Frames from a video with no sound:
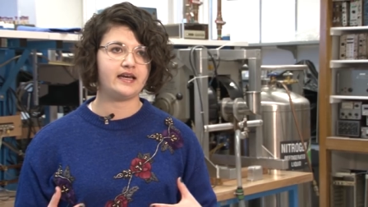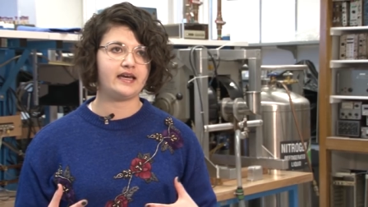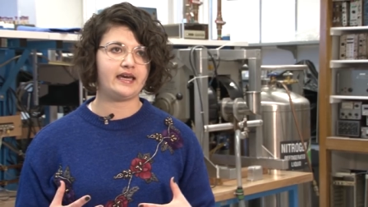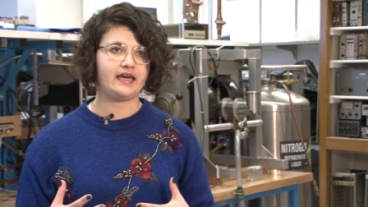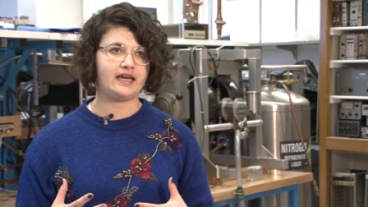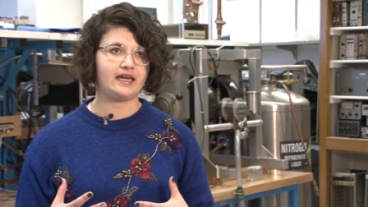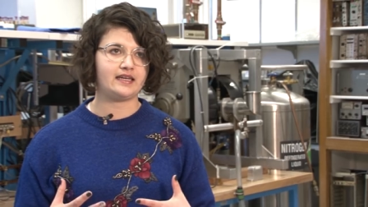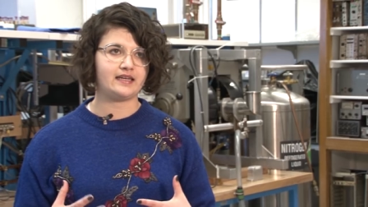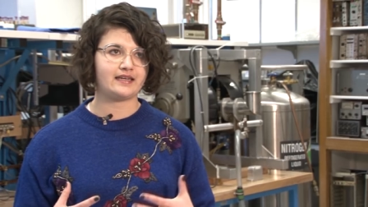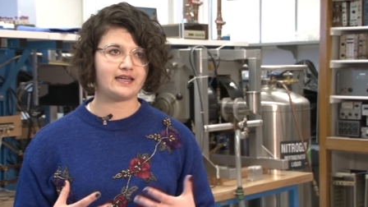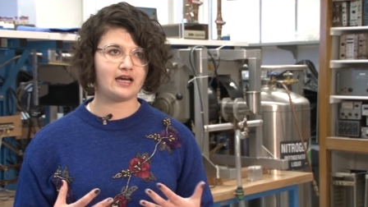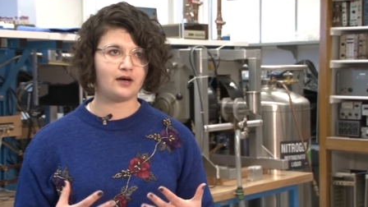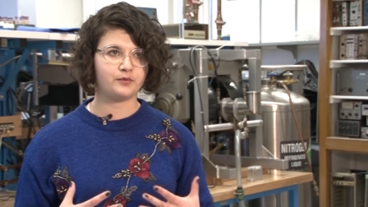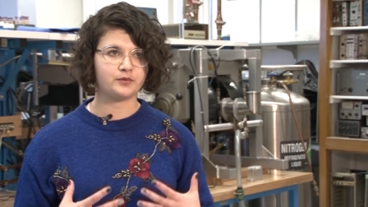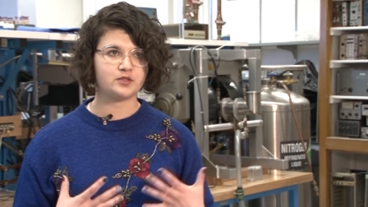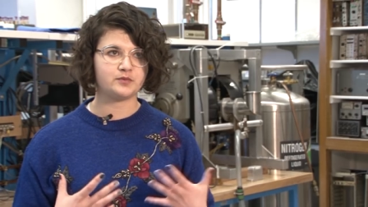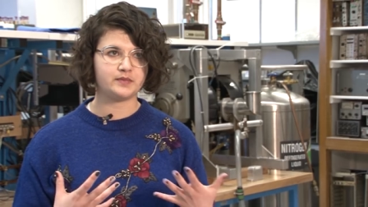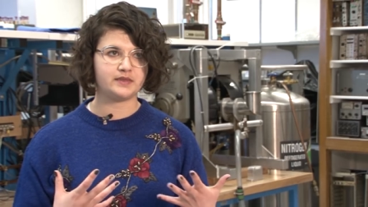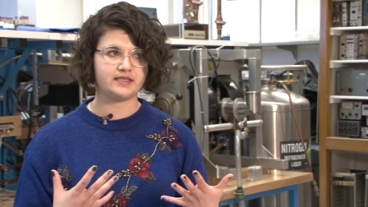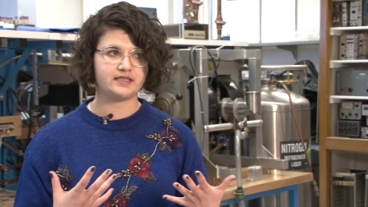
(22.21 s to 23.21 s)
and it
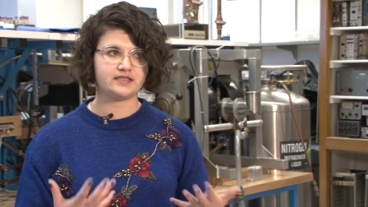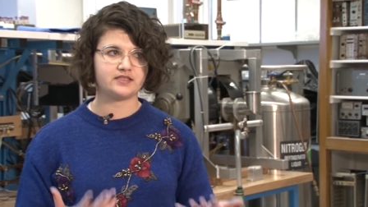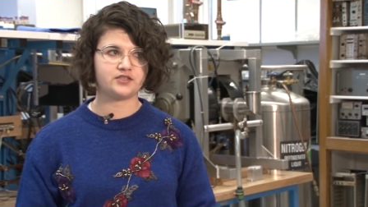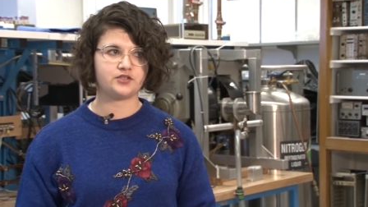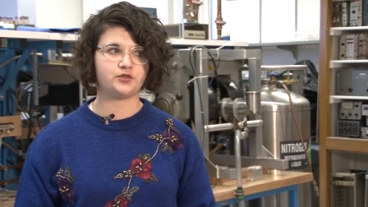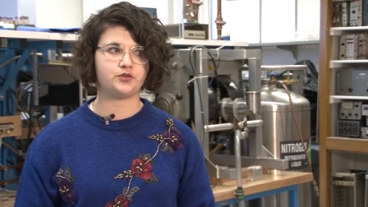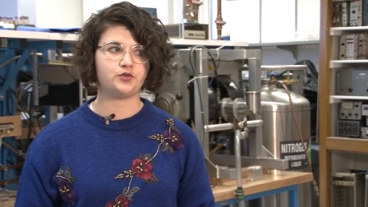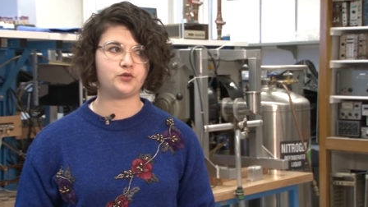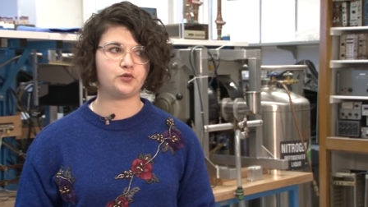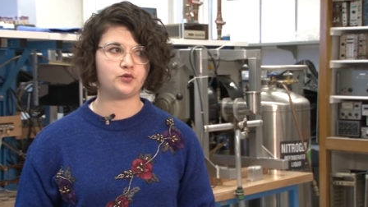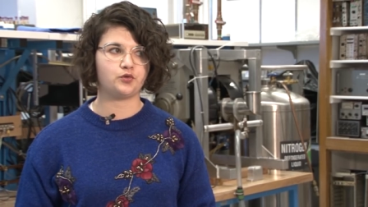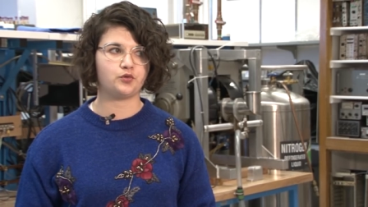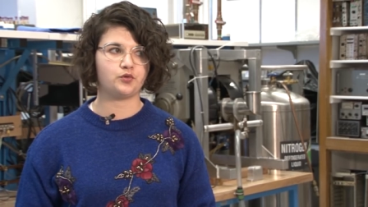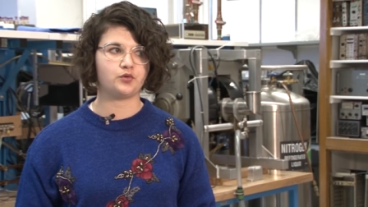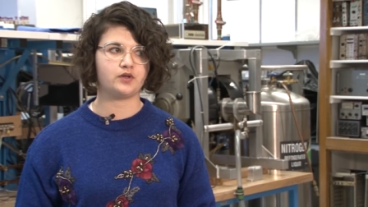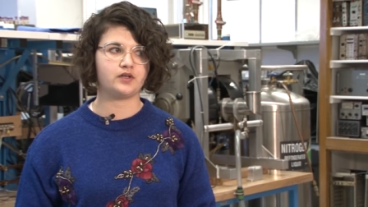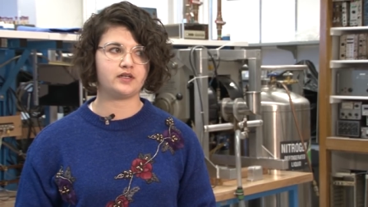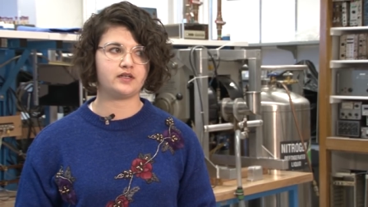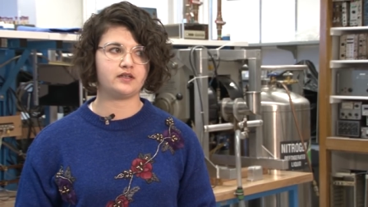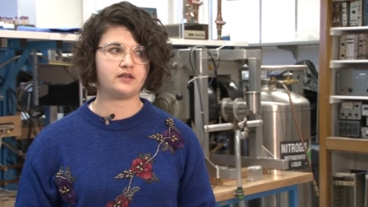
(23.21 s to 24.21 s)
helped me
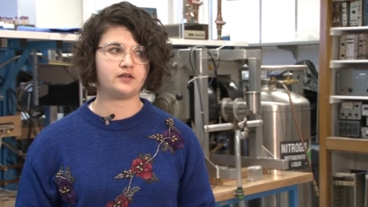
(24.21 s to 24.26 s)
to